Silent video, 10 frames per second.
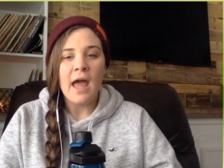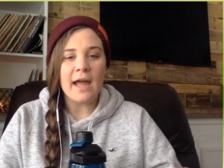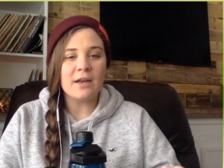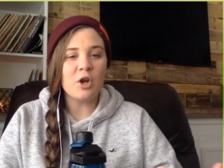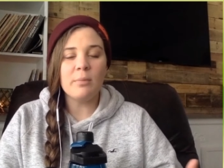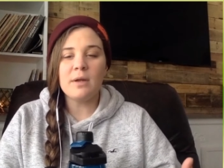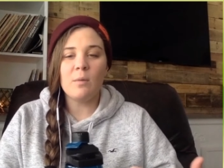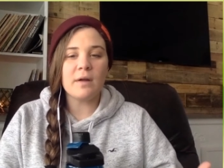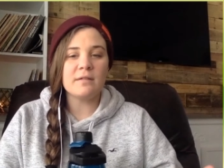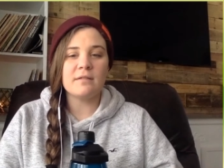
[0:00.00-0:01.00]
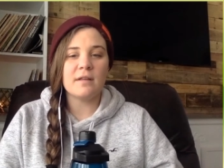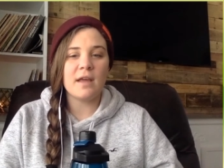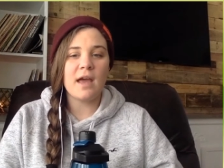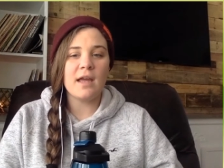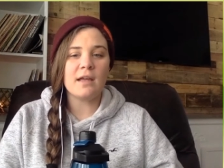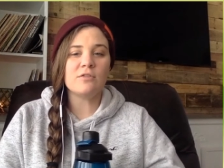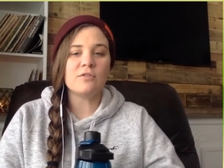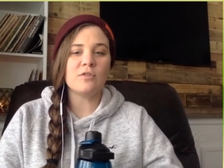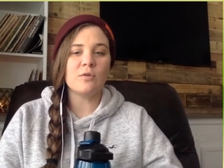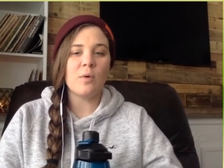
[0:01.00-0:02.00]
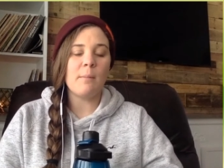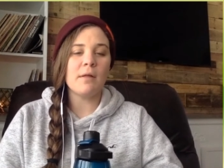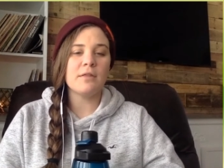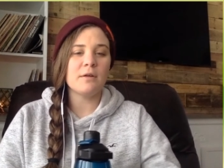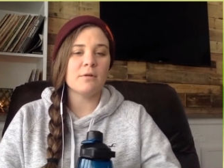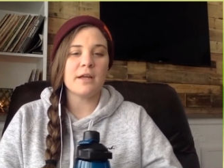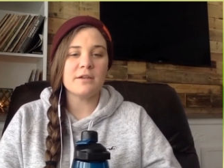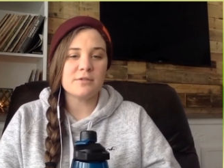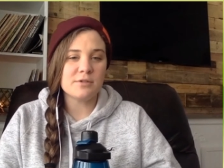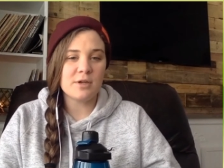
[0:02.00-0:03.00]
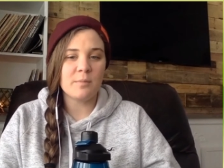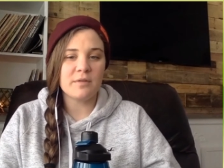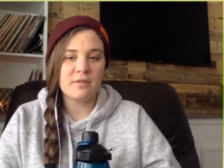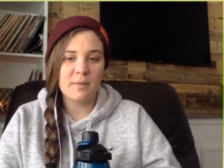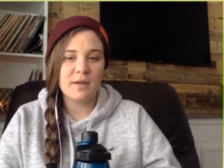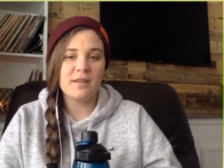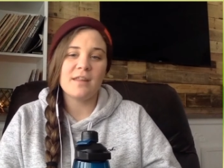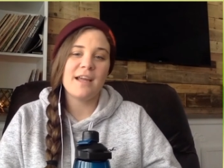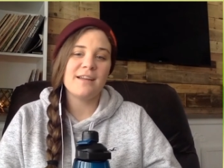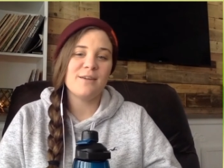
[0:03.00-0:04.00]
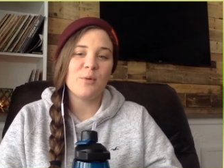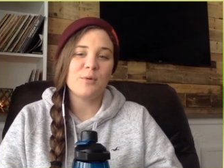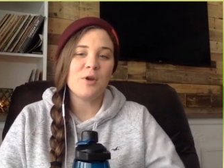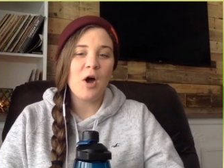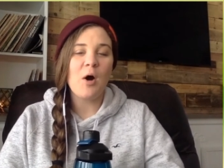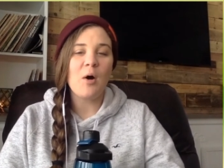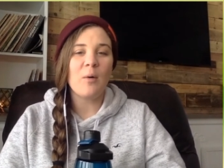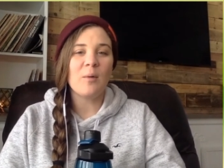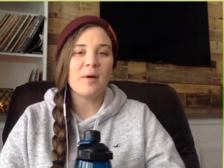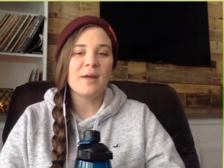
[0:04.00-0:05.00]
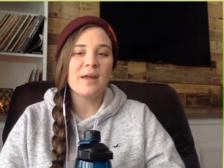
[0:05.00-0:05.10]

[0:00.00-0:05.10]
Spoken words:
And nobody wants to get into a monthly relationship with somebody that they don't know